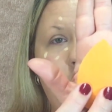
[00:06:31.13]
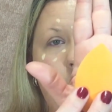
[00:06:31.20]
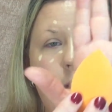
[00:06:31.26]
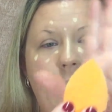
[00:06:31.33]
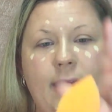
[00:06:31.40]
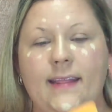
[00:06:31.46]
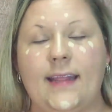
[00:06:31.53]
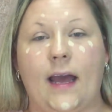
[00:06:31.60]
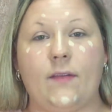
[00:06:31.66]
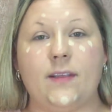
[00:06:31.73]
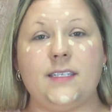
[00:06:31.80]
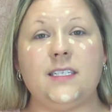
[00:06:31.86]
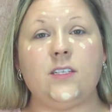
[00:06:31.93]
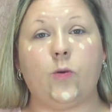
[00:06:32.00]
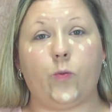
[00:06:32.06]
Okay, now
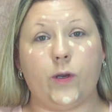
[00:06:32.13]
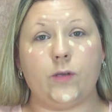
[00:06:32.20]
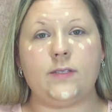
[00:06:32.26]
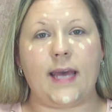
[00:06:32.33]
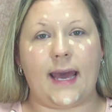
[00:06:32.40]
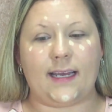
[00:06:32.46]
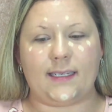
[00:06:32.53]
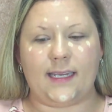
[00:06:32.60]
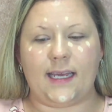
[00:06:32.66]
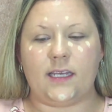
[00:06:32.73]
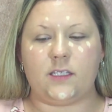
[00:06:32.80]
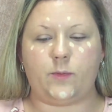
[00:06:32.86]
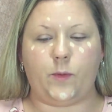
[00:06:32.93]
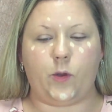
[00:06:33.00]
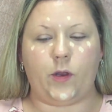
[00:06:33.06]
this is a Real
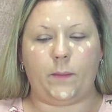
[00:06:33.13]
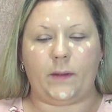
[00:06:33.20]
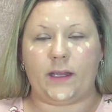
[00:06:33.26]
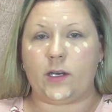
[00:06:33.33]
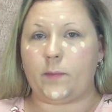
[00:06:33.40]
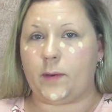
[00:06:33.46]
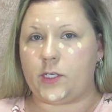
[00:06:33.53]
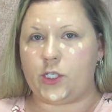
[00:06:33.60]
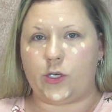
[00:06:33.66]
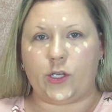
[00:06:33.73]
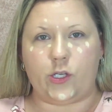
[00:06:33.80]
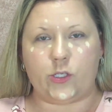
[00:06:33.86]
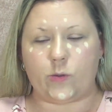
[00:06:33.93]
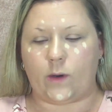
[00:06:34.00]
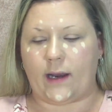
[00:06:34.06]
Techniques beauty blender, but you
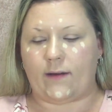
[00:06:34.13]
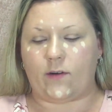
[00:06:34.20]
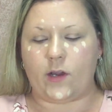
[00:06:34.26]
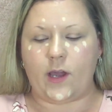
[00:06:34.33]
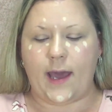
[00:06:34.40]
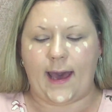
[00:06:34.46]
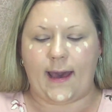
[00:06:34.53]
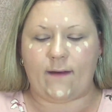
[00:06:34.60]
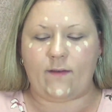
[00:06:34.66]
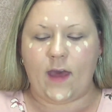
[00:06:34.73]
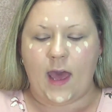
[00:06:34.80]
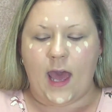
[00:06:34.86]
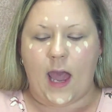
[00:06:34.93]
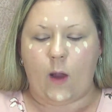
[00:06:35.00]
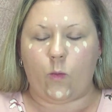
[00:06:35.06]
can use whatever you have,
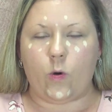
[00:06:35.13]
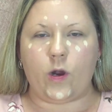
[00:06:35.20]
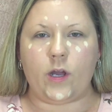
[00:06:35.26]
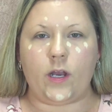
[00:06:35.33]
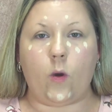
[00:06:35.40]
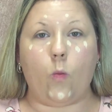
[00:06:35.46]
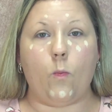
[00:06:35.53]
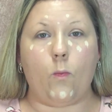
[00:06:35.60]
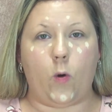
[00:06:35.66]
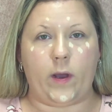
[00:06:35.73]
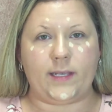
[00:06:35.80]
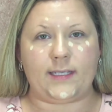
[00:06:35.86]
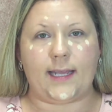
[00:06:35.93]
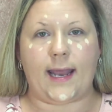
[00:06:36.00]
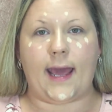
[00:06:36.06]
and we're gonna
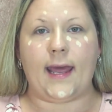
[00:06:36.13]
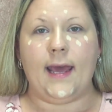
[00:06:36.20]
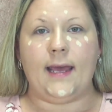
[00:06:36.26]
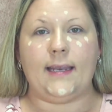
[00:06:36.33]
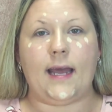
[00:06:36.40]
moisten it.